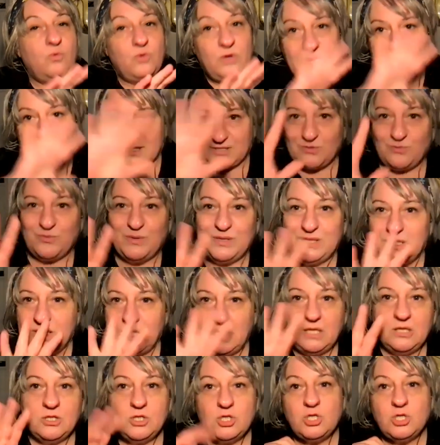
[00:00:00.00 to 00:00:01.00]
yes, we
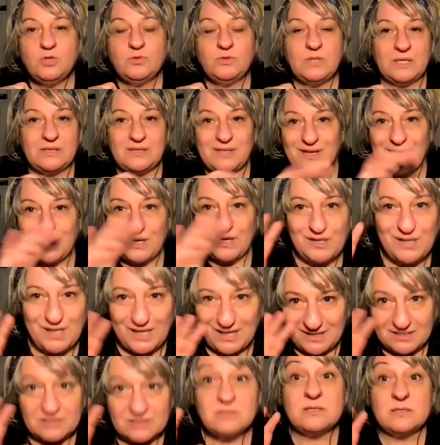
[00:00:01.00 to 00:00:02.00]
teach you the
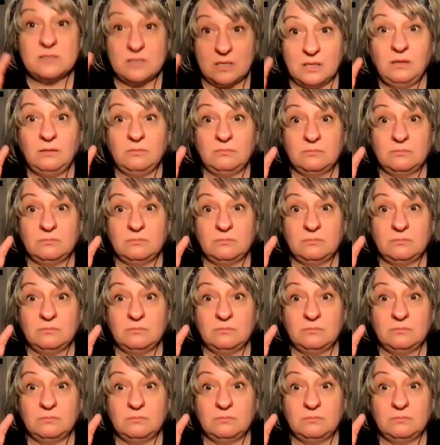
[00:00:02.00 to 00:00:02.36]
techniques,